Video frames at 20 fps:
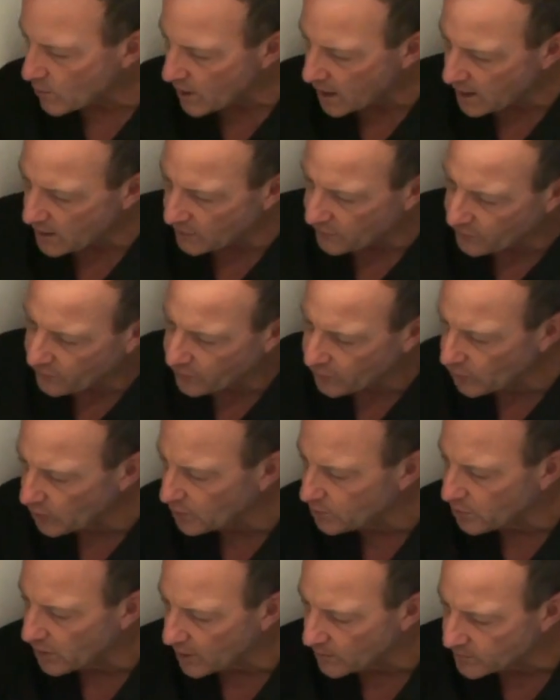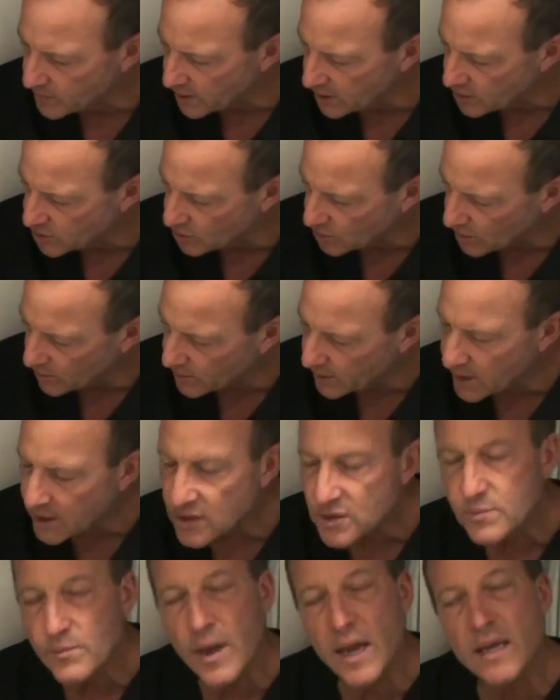rate of fluid pumped into her
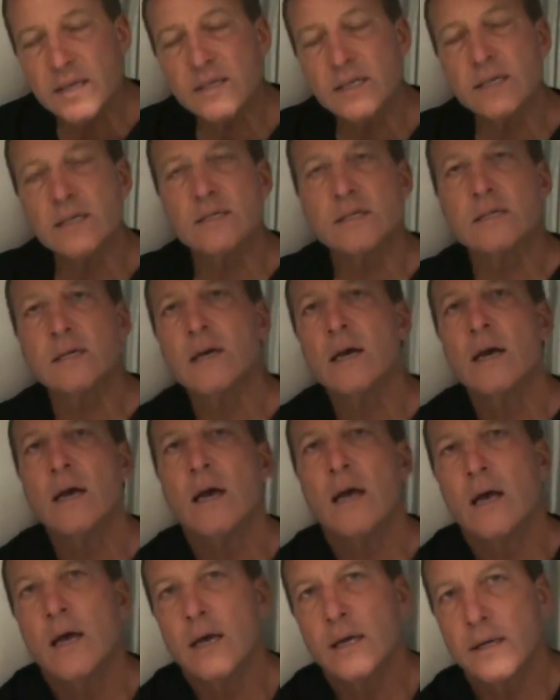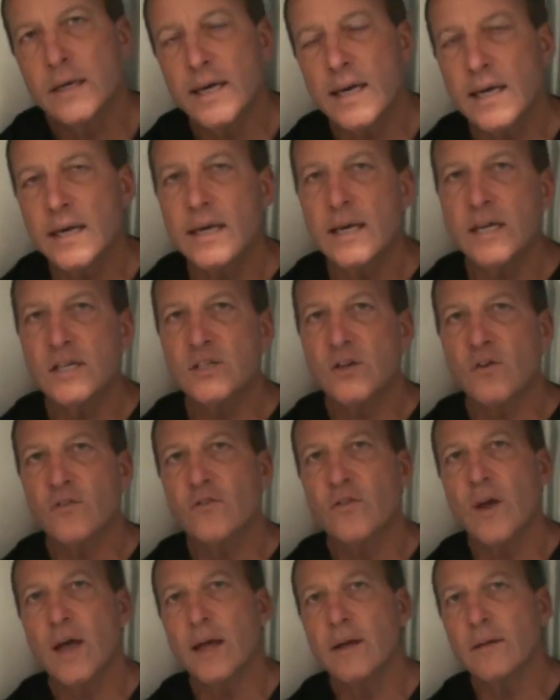because Maisie's kidneys are
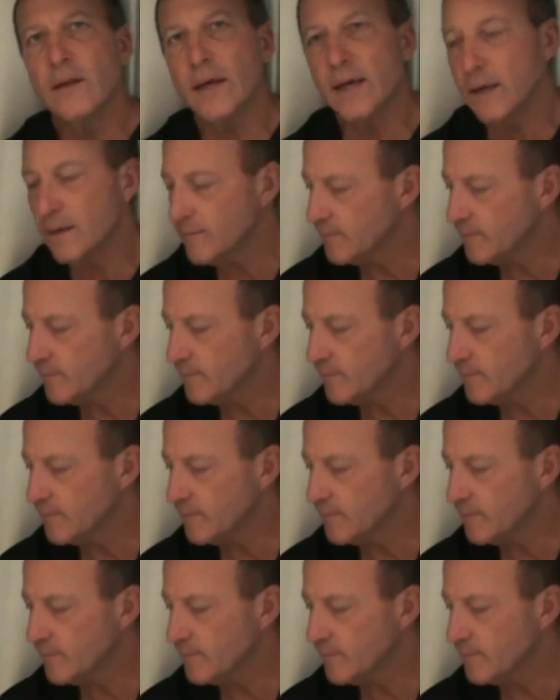failing.